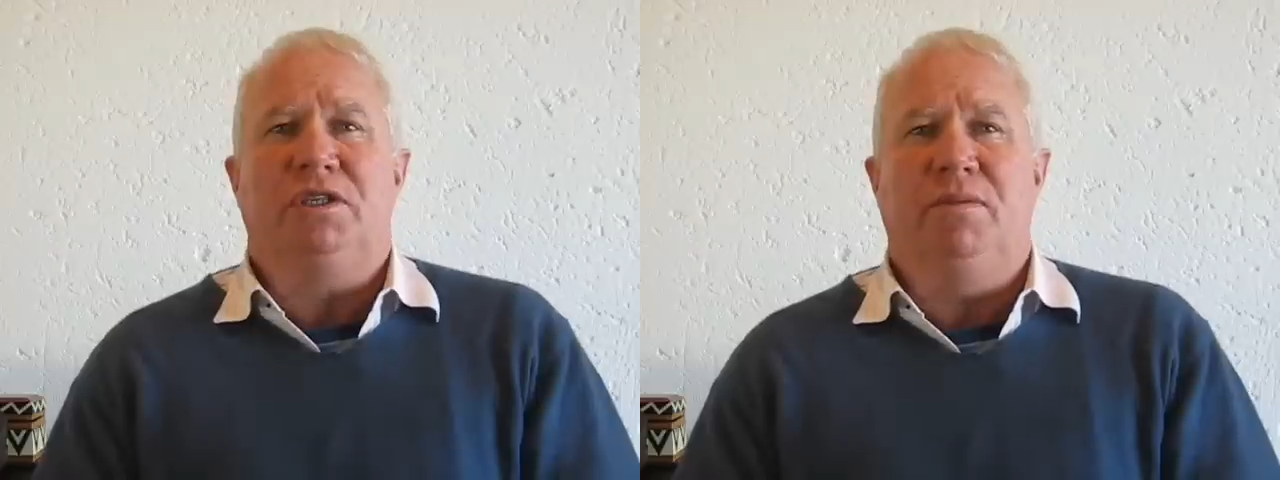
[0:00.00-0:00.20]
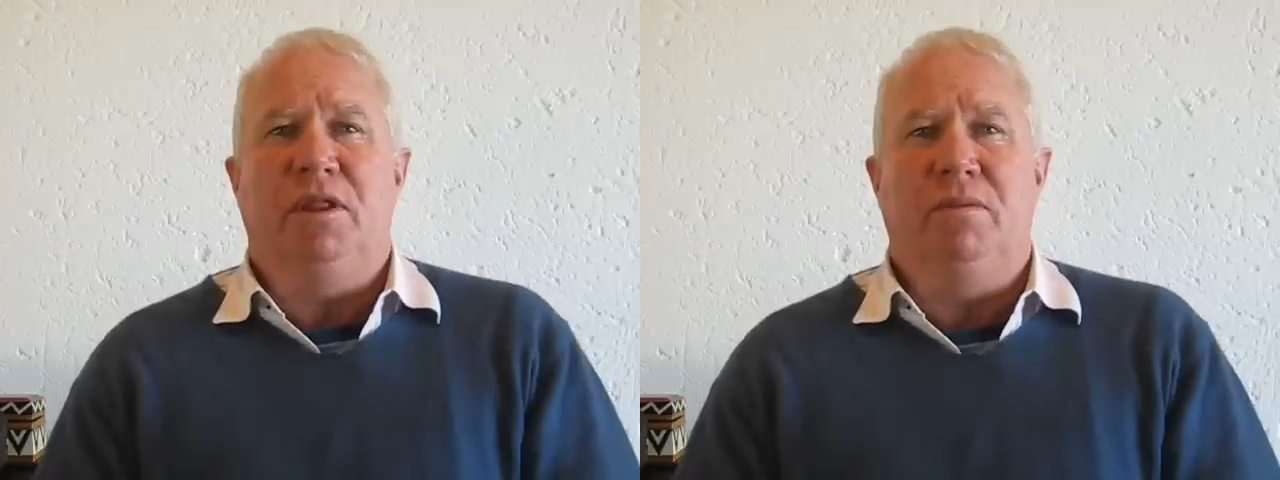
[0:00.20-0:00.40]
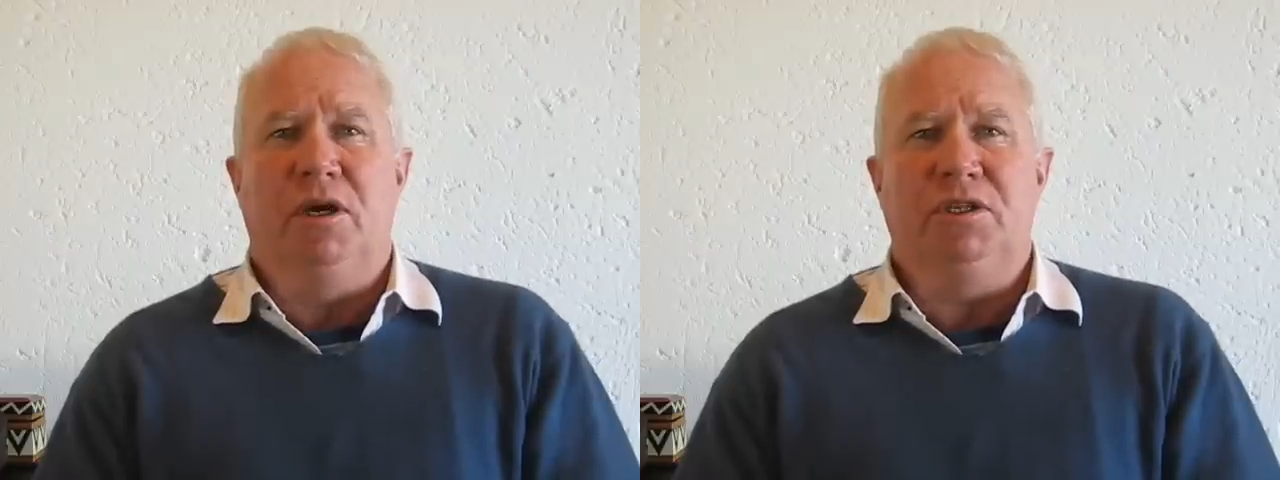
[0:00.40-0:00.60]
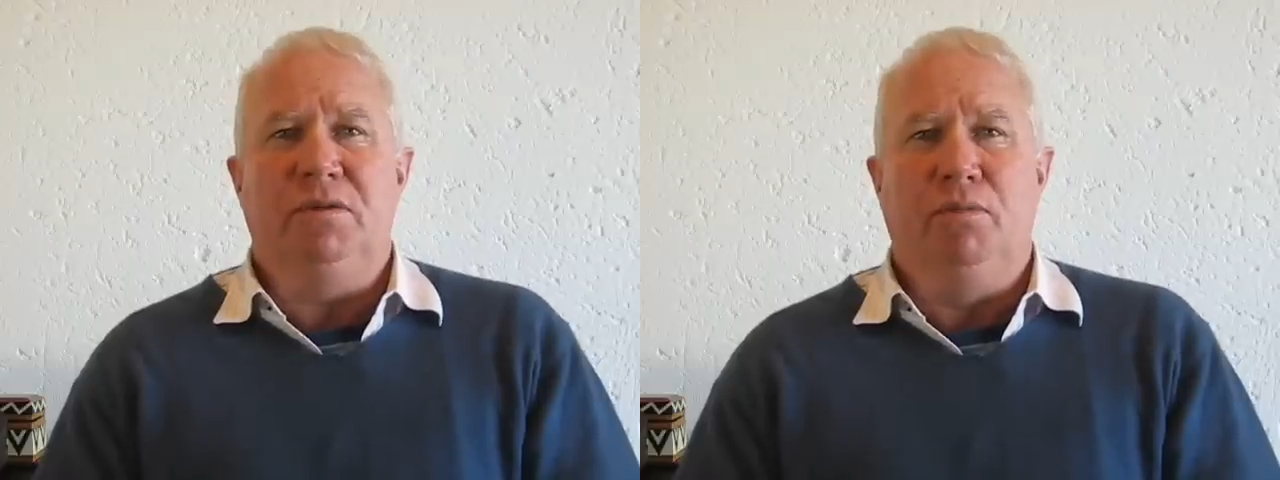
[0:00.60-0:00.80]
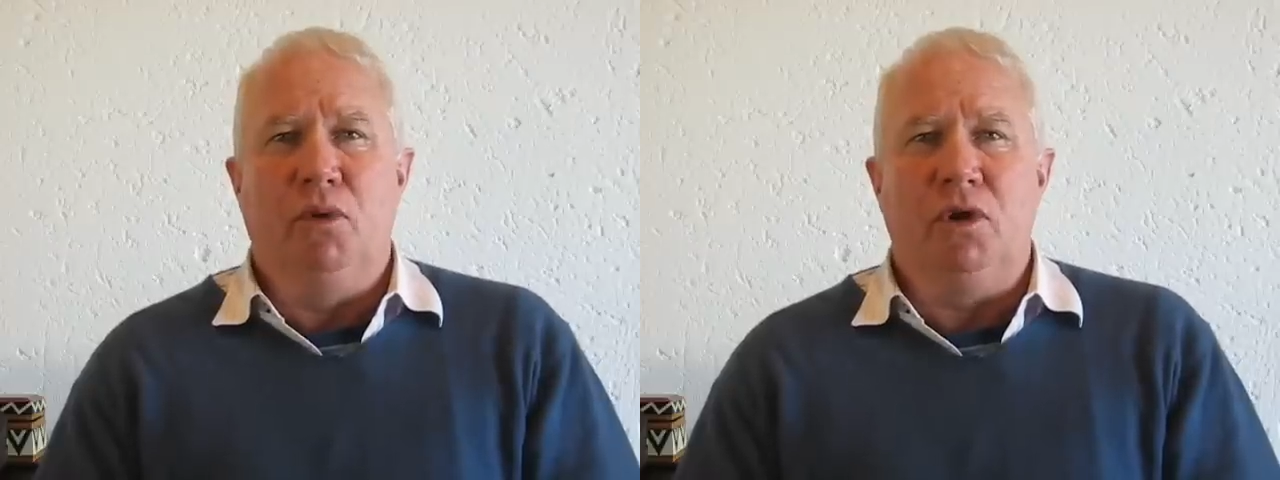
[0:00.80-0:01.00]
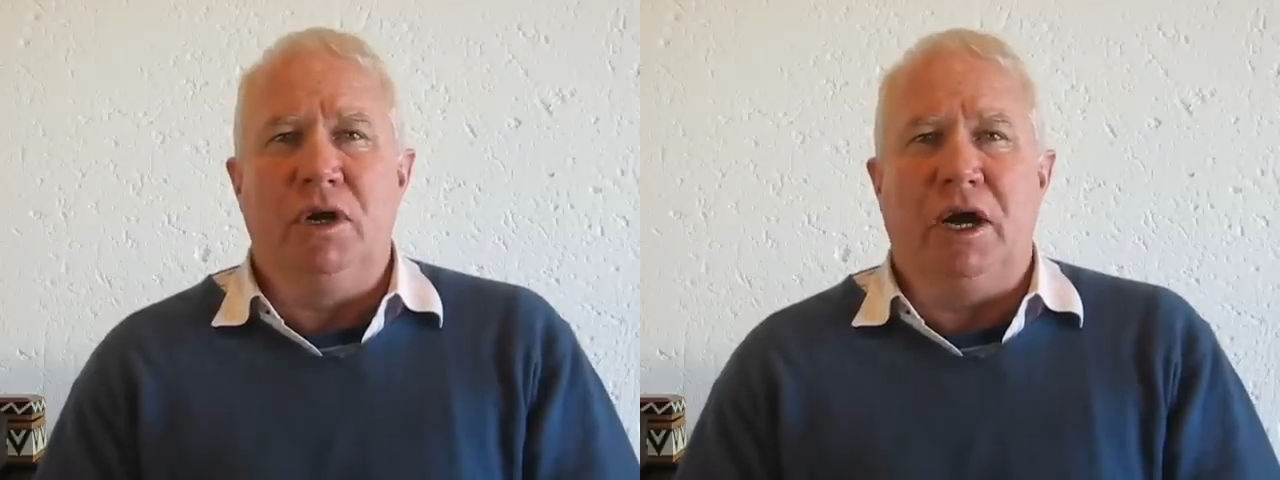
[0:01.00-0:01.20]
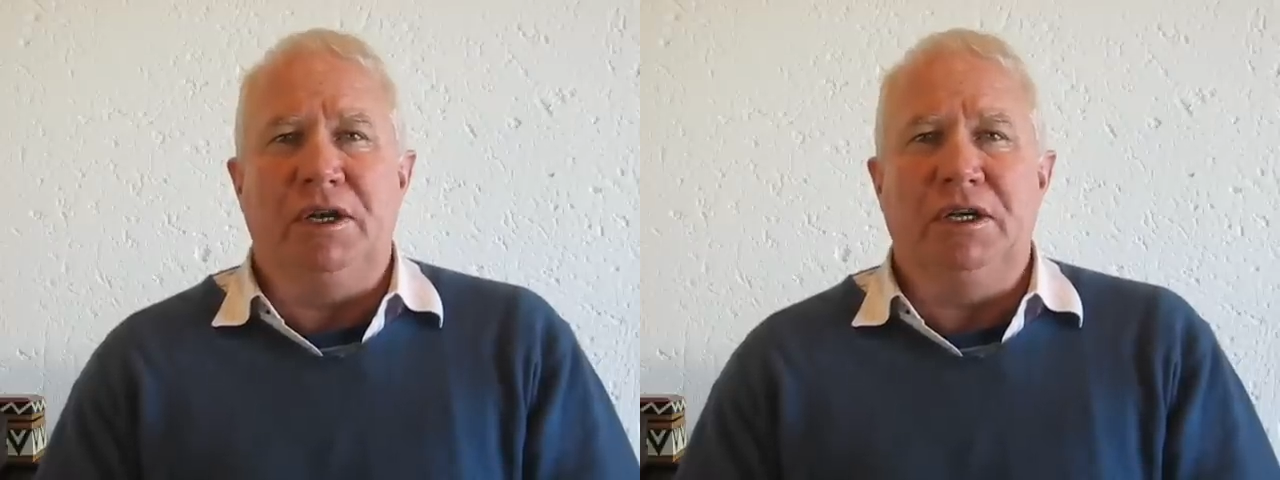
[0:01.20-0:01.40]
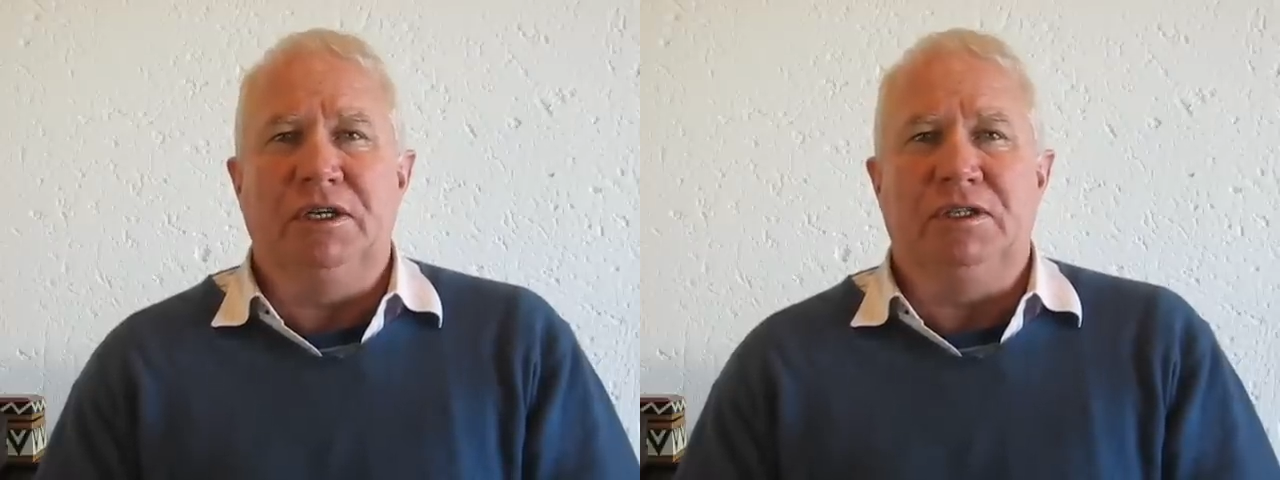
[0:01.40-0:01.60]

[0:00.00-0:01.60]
some of the most important ideas